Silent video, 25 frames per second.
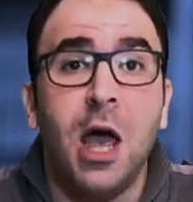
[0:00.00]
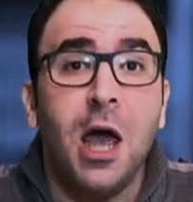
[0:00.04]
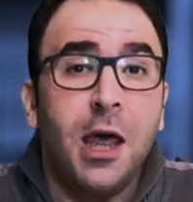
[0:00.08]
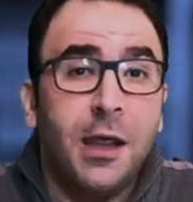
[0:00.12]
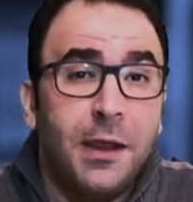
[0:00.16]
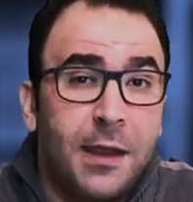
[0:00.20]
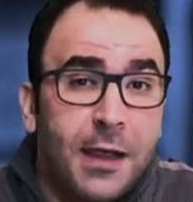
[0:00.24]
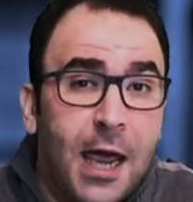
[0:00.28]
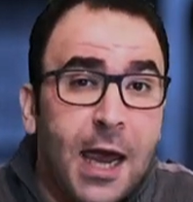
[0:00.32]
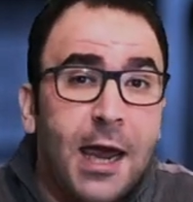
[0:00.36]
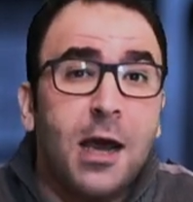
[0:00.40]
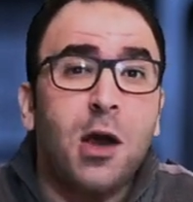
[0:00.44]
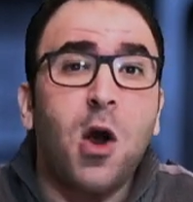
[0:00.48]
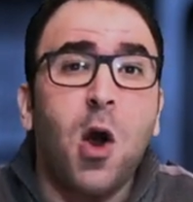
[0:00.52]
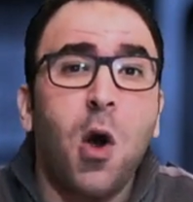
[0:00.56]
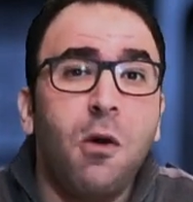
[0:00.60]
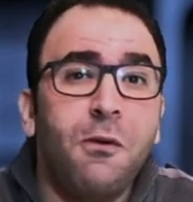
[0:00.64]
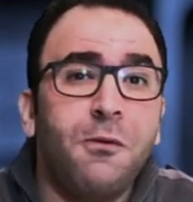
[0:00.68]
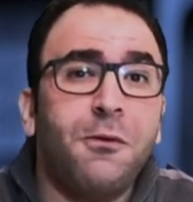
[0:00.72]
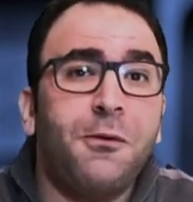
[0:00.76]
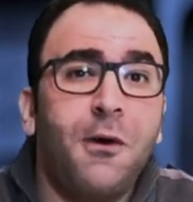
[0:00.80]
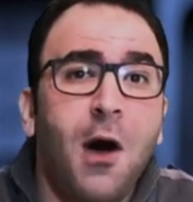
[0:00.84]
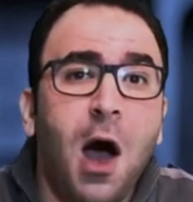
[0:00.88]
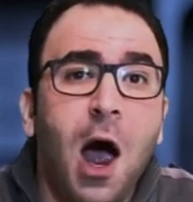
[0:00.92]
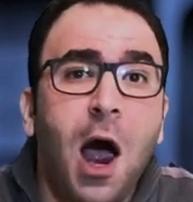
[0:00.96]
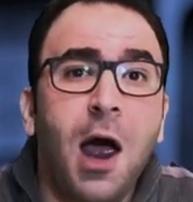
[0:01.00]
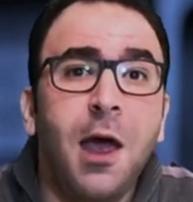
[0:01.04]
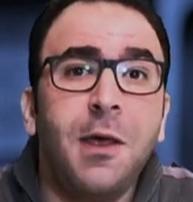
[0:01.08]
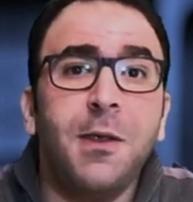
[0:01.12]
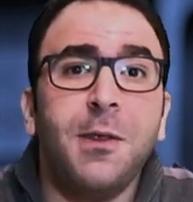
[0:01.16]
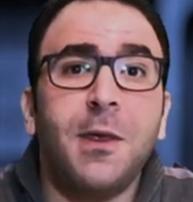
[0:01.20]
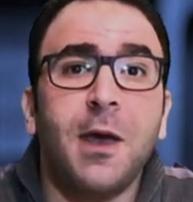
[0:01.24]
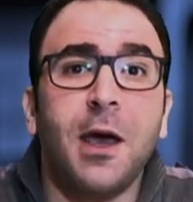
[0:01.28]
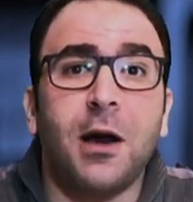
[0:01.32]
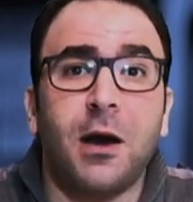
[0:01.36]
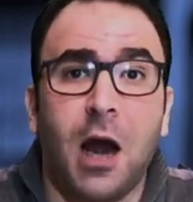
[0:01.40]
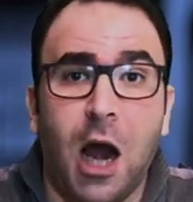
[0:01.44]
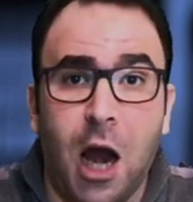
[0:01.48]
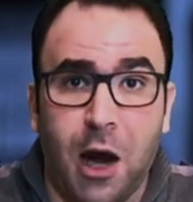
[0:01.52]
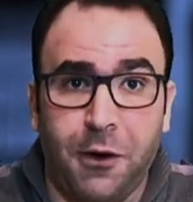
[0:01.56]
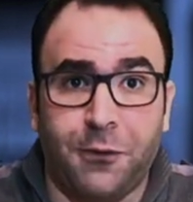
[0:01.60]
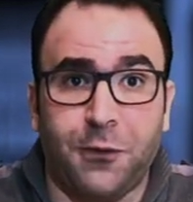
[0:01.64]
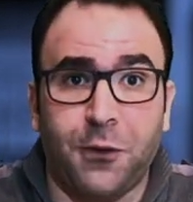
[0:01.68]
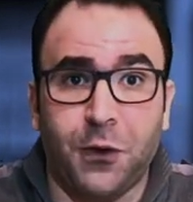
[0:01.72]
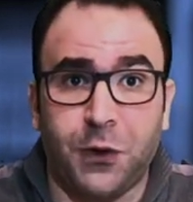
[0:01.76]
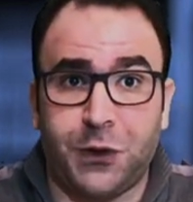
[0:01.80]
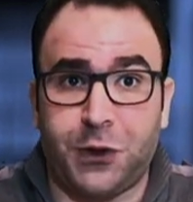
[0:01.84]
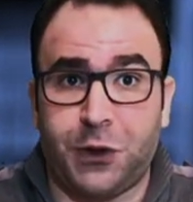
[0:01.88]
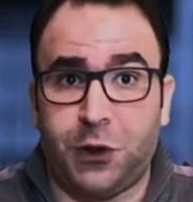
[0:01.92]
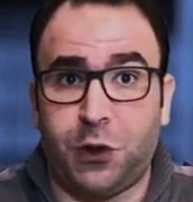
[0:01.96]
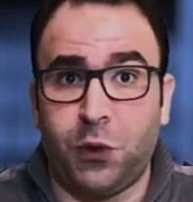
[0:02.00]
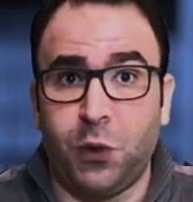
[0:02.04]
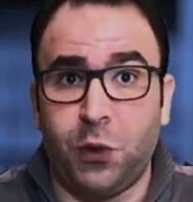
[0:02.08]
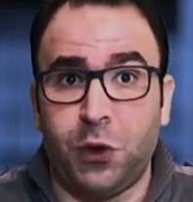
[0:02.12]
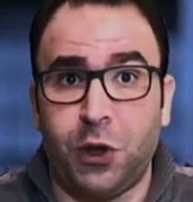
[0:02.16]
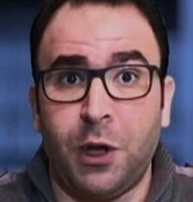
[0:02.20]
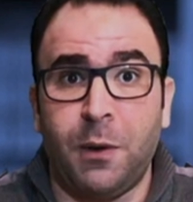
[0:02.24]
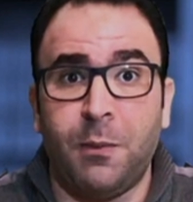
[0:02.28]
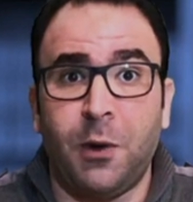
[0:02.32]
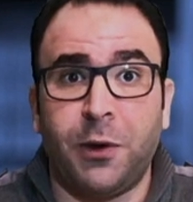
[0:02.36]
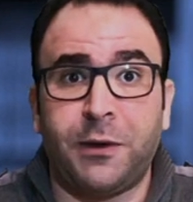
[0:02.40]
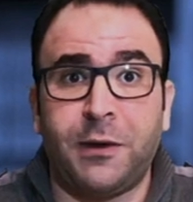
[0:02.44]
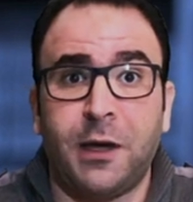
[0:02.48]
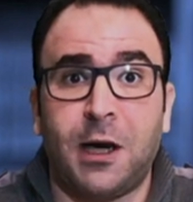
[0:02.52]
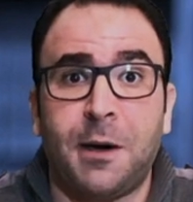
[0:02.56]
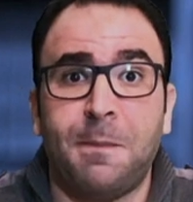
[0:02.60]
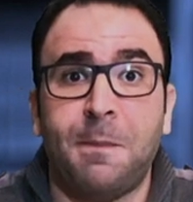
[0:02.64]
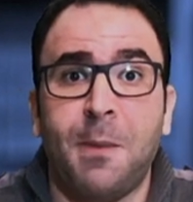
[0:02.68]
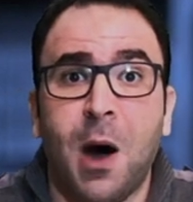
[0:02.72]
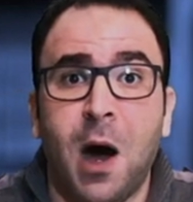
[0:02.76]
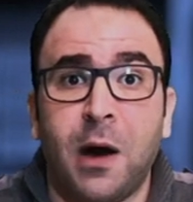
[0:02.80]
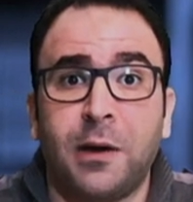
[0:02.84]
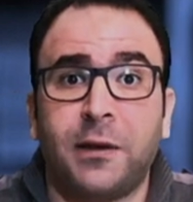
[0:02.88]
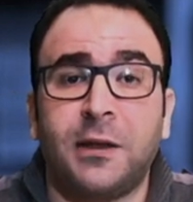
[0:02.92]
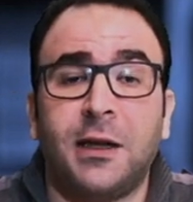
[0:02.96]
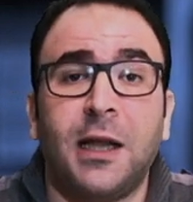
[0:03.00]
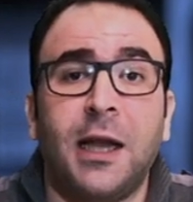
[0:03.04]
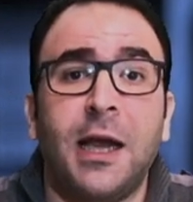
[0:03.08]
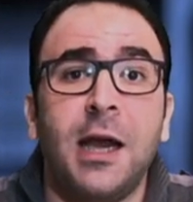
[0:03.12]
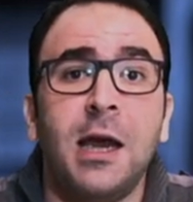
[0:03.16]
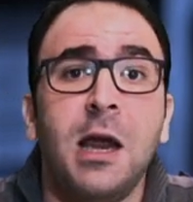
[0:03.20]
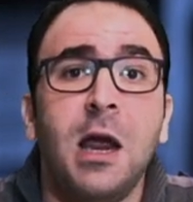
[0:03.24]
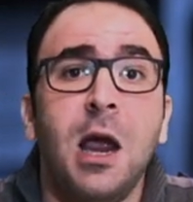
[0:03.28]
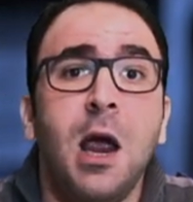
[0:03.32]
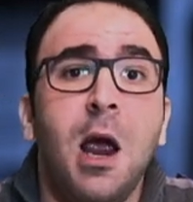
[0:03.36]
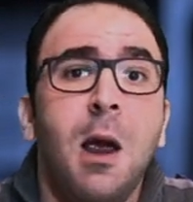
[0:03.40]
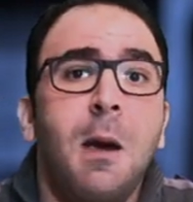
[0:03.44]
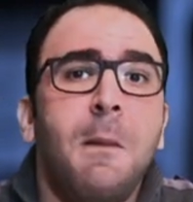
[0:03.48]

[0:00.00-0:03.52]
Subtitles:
They confined their efforts to demotic partly